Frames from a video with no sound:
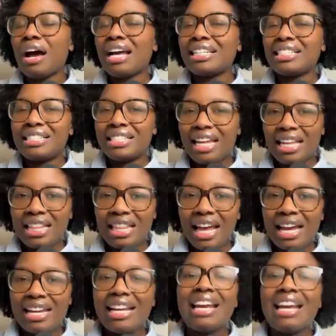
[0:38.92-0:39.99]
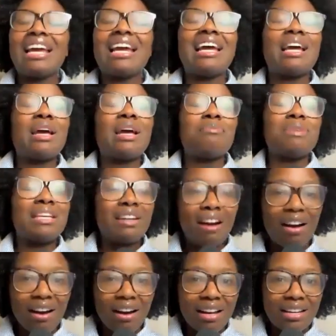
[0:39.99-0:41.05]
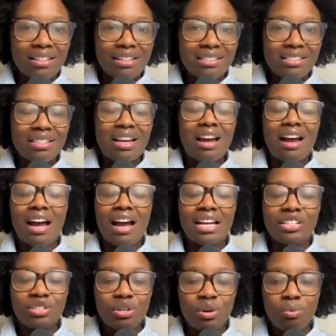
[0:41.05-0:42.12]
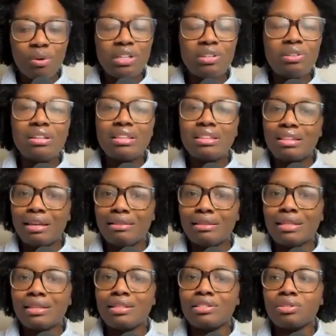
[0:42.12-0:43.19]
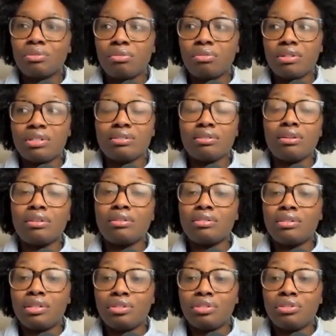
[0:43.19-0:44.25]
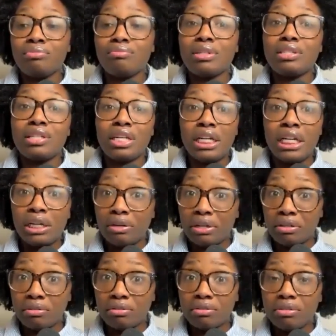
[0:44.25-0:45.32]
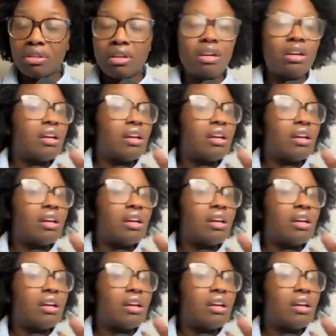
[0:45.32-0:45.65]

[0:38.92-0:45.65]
I say that because I don't want you to think that this course is going to teach you materials.